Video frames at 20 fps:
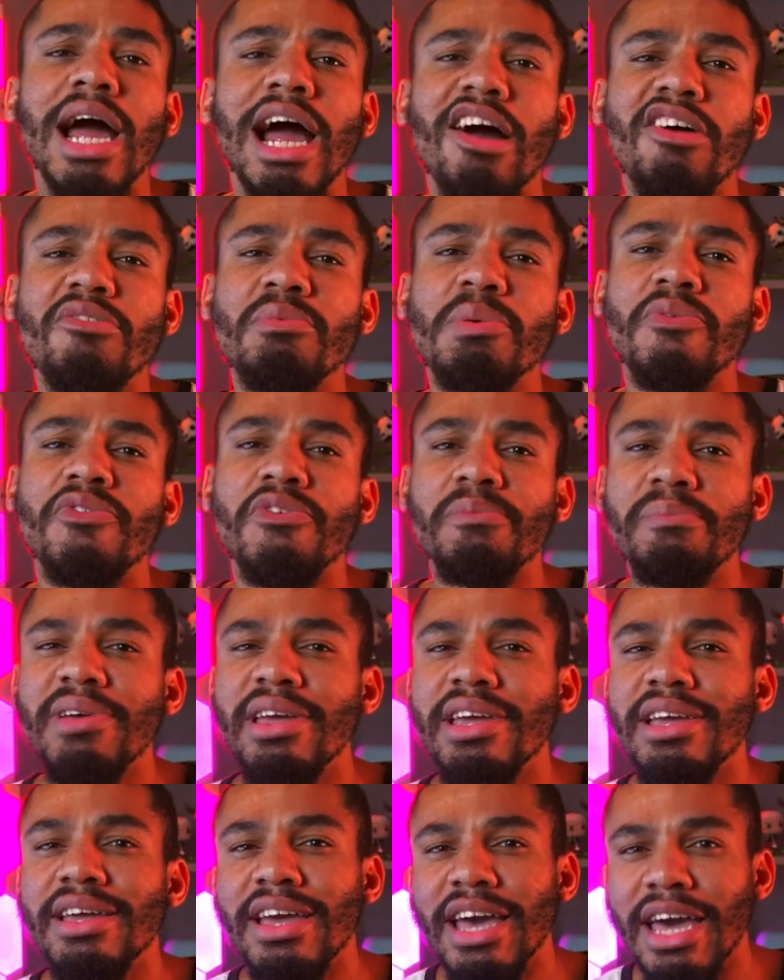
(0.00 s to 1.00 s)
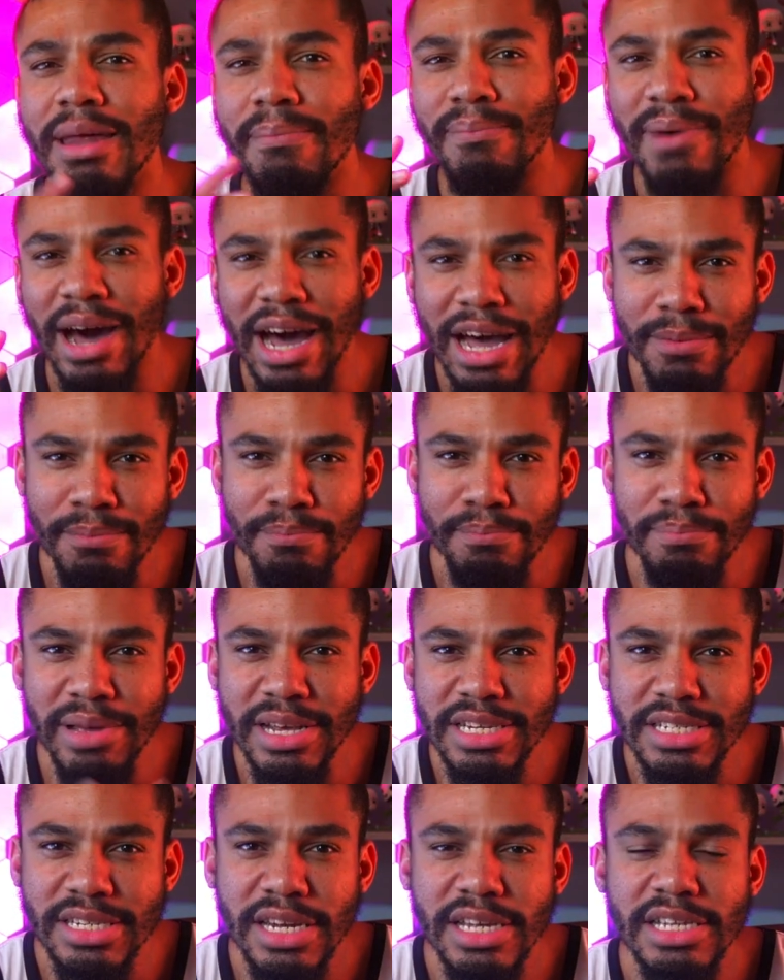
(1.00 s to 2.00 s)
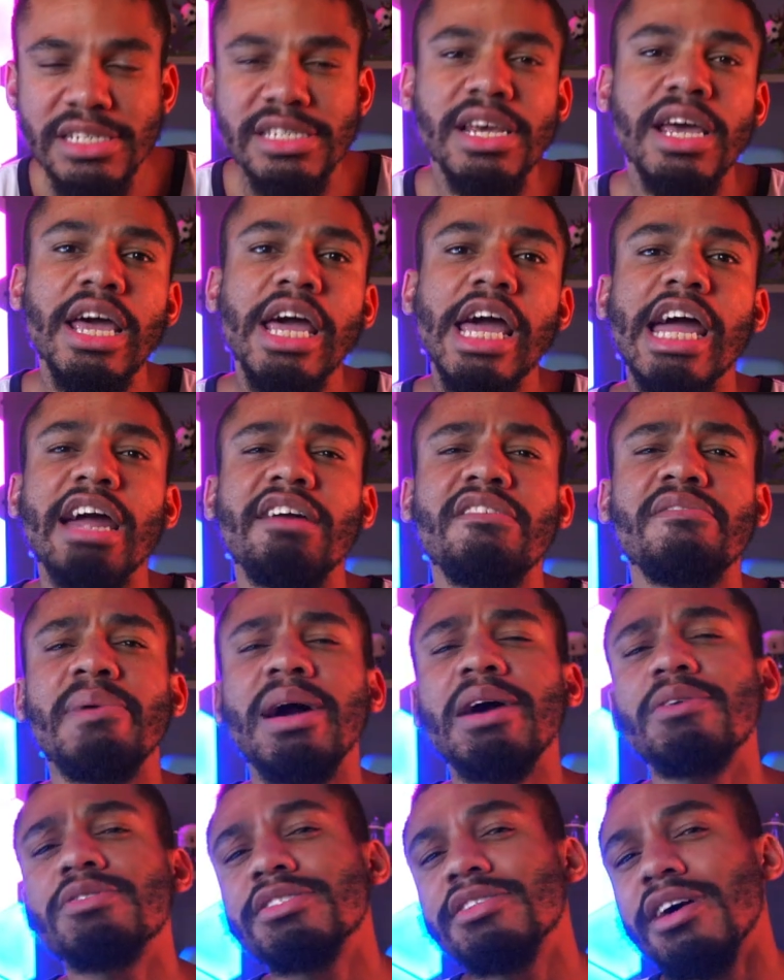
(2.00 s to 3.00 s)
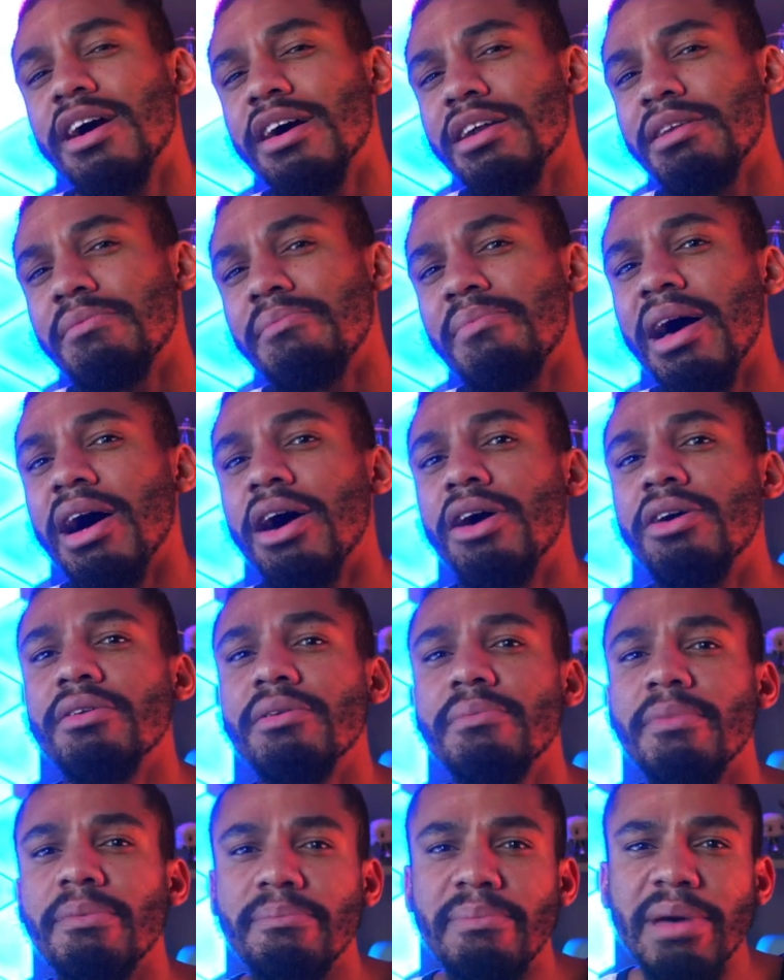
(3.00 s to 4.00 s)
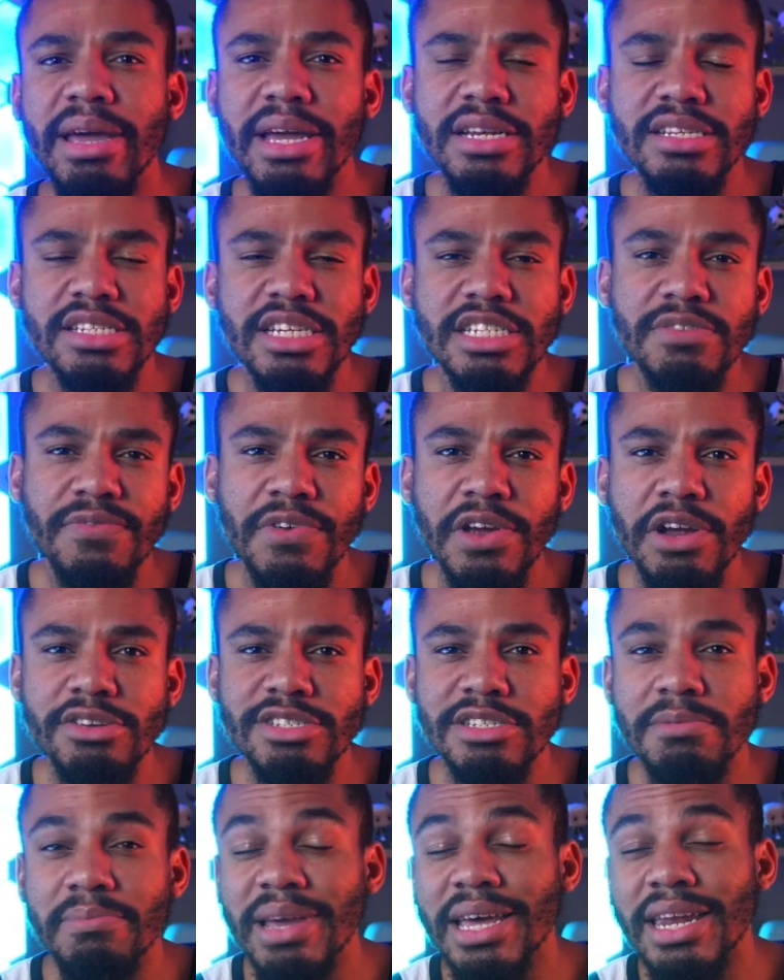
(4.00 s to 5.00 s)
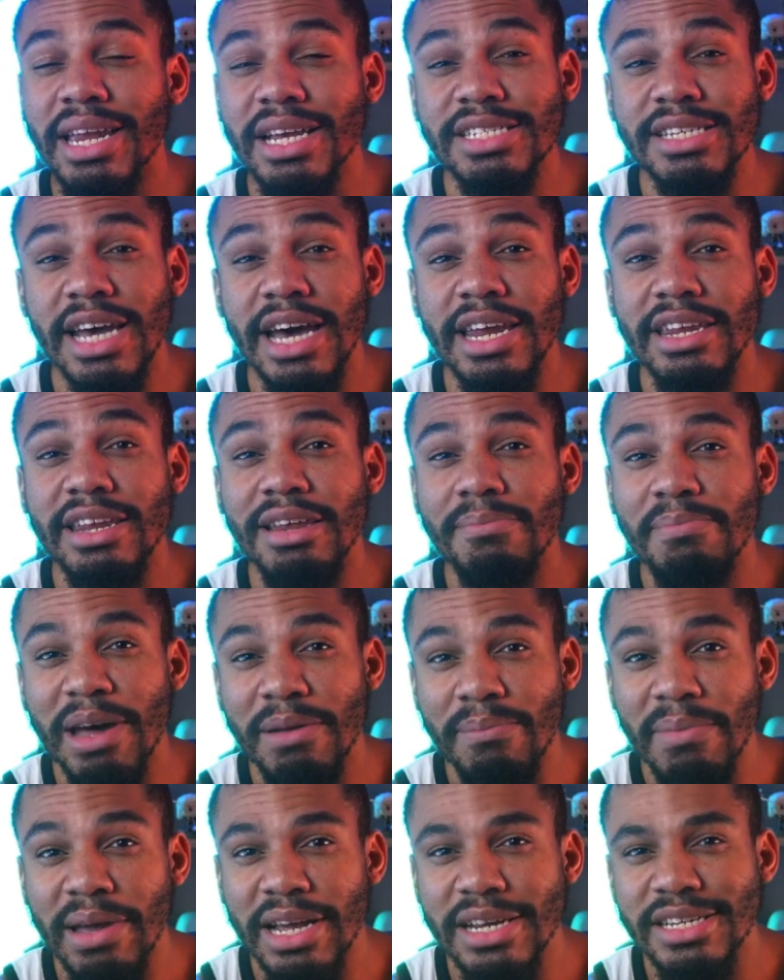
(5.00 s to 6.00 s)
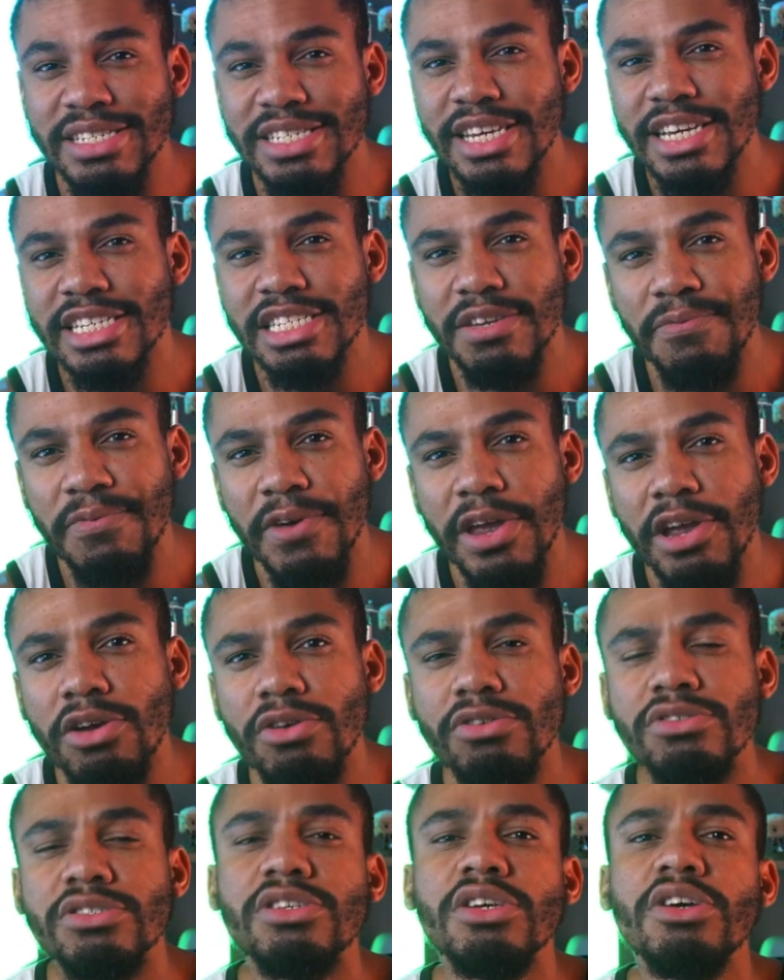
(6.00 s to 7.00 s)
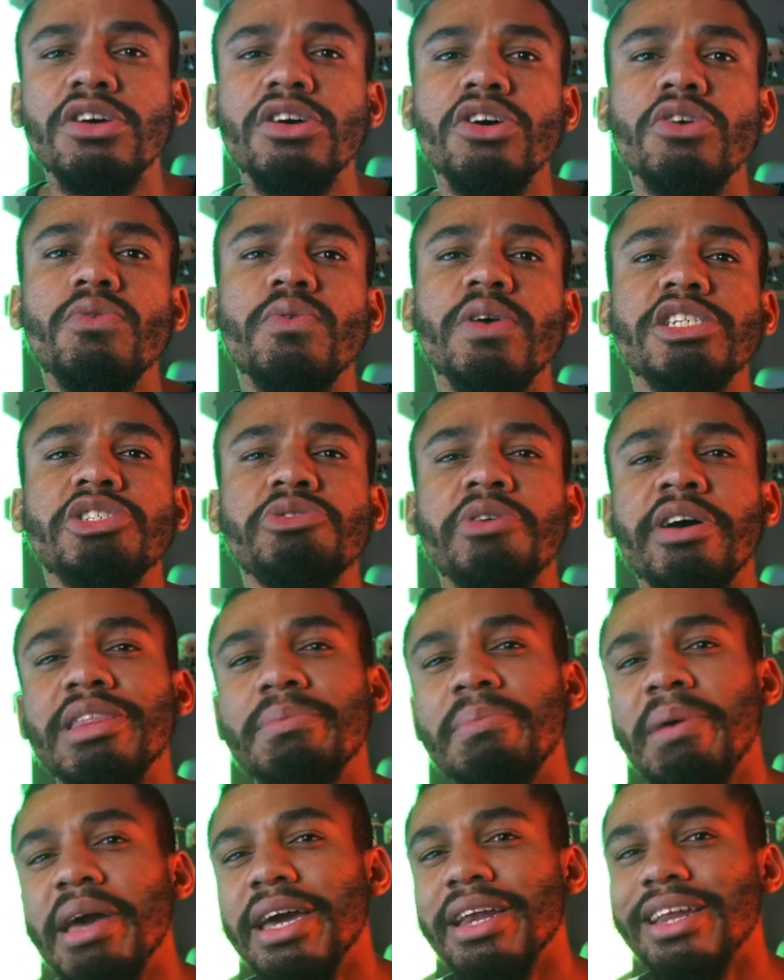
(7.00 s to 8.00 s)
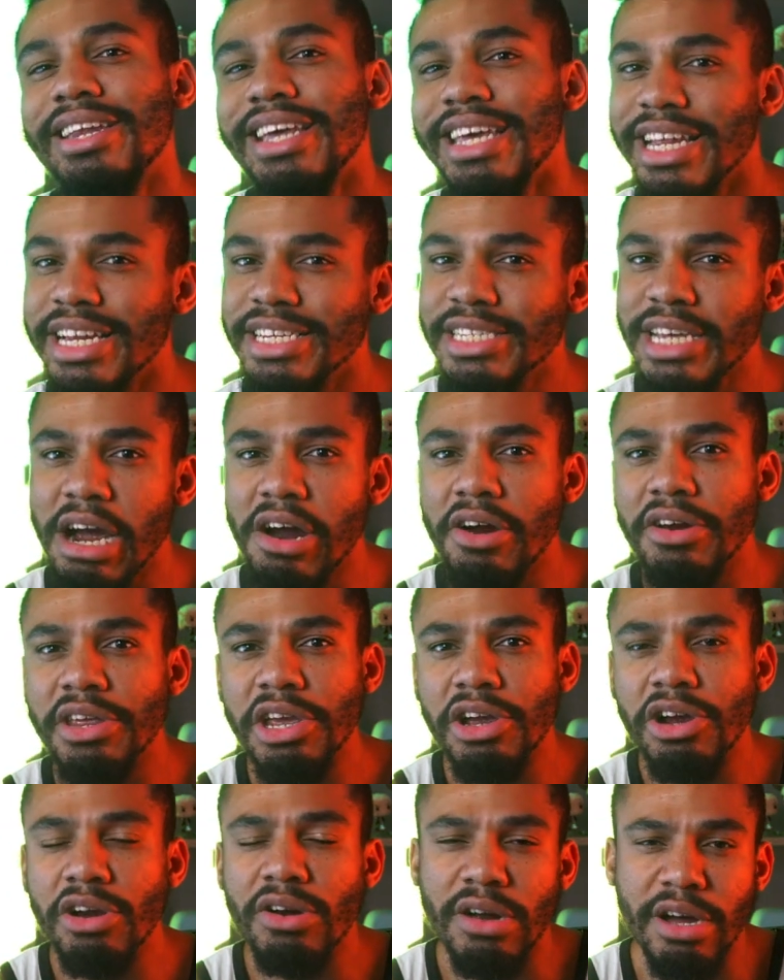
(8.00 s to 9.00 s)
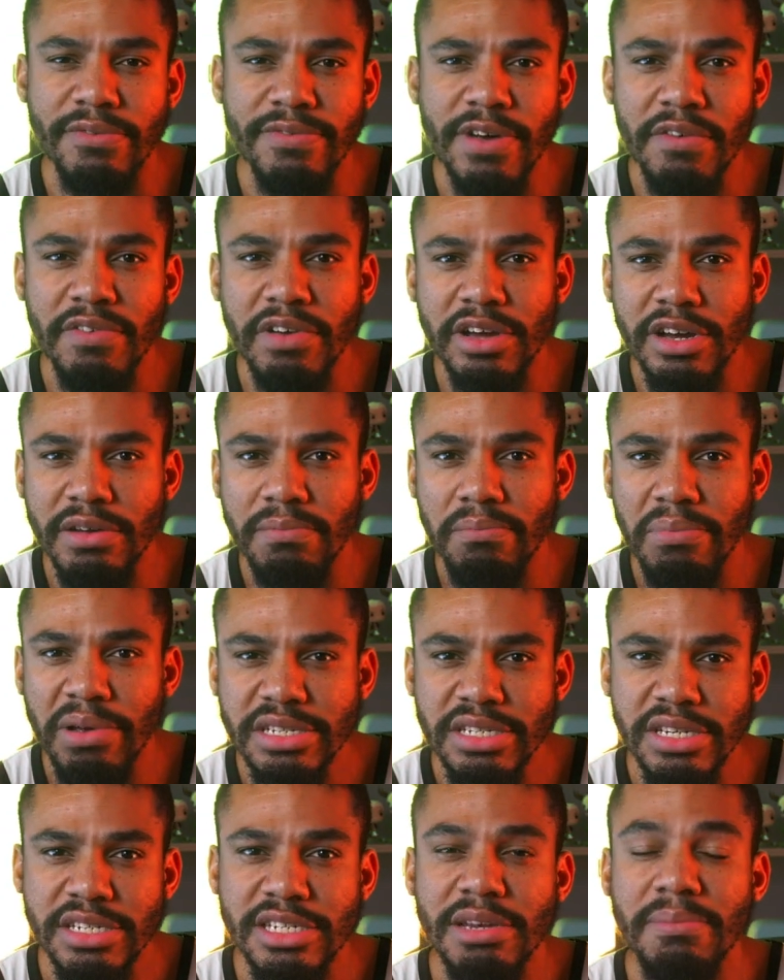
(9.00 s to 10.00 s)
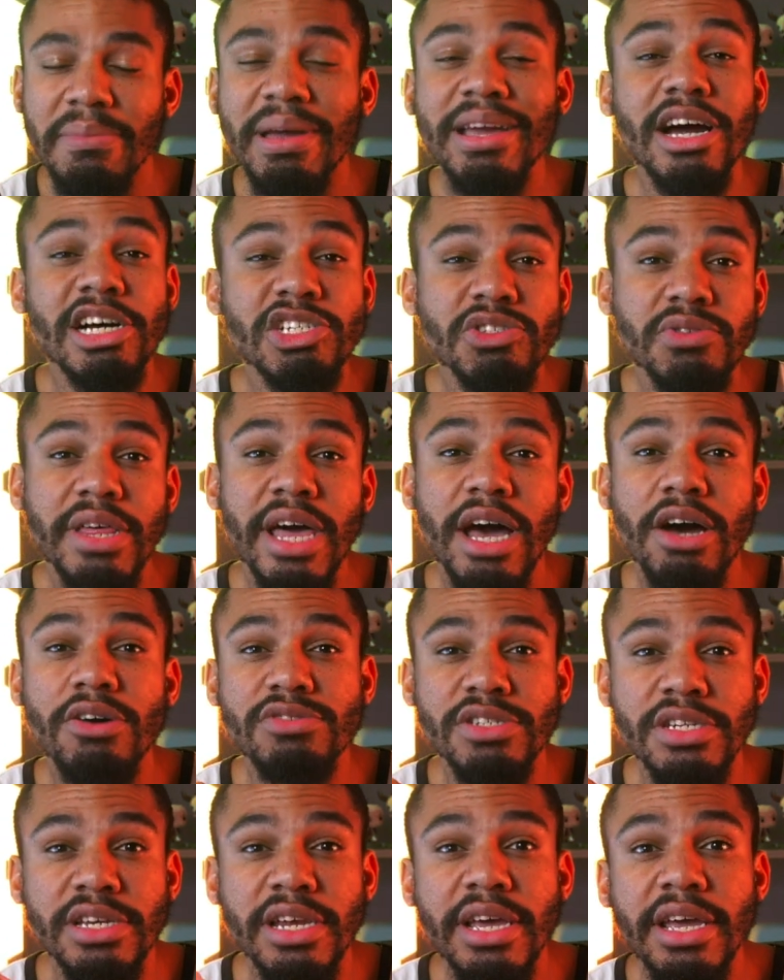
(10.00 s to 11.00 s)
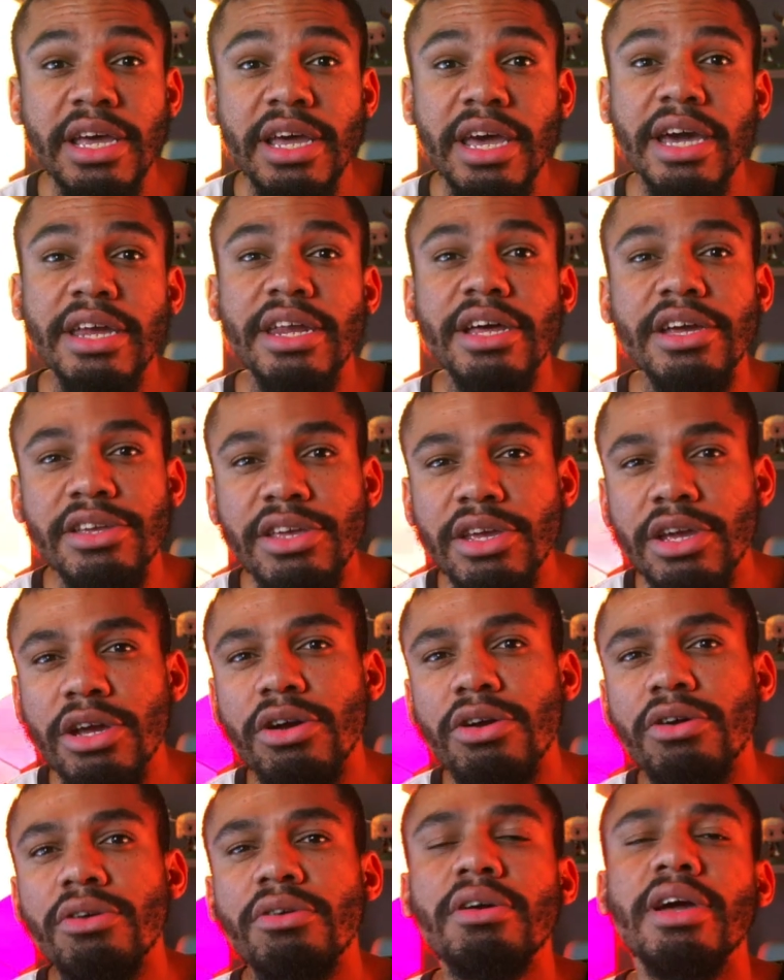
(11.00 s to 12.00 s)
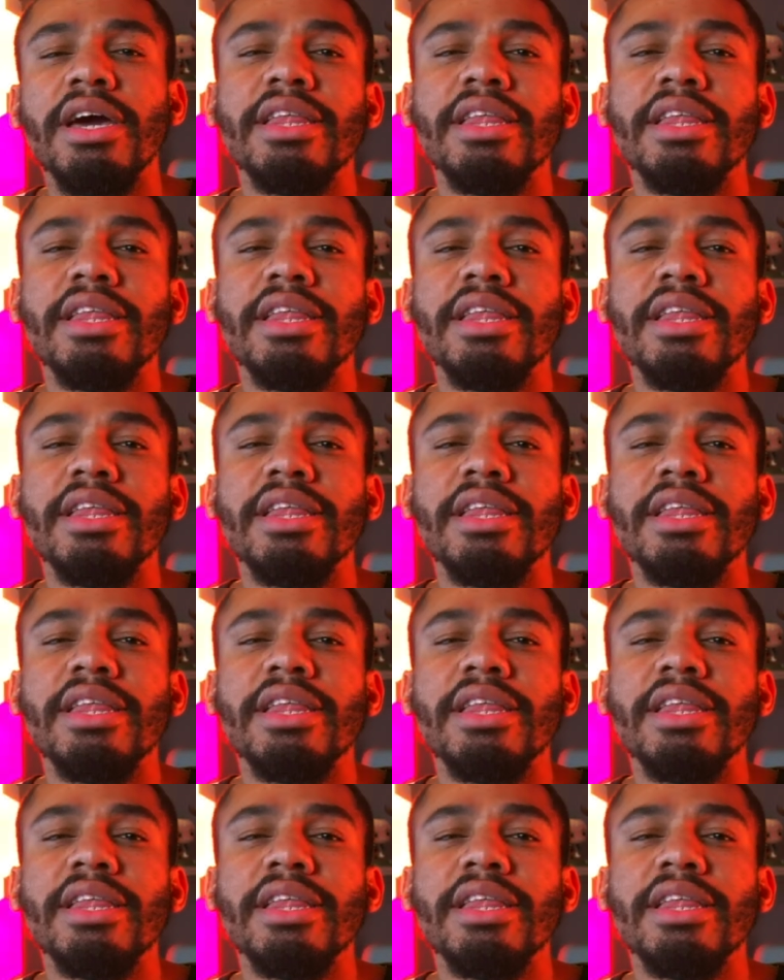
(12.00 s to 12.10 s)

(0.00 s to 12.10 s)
I remember for me and my business, everybody was talking about making six figures and being excited about making six figures, which you have to make it an entire year of having good business to make 100,000 in a year.